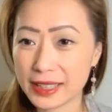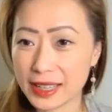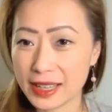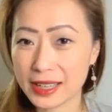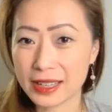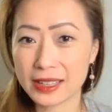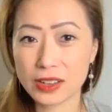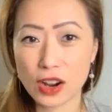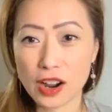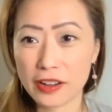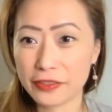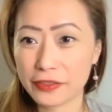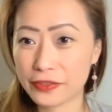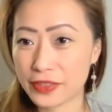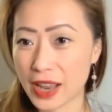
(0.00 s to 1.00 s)
in an
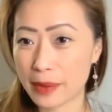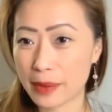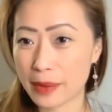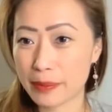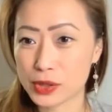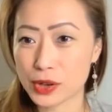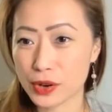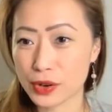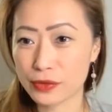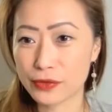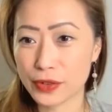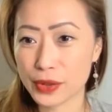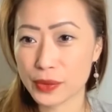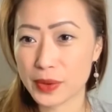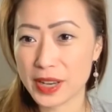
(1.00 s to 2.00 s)
off
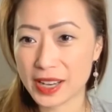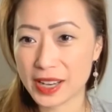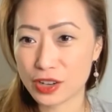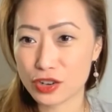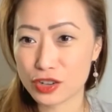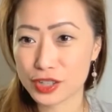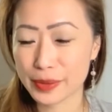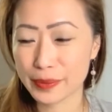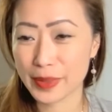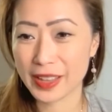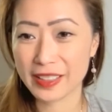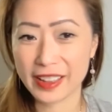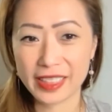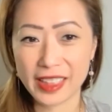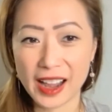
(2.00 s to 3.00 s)
episode for the weekend or something
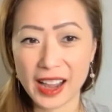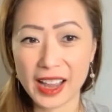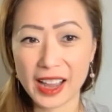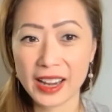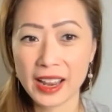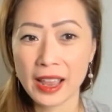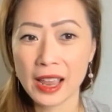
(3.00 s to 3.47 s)
like that.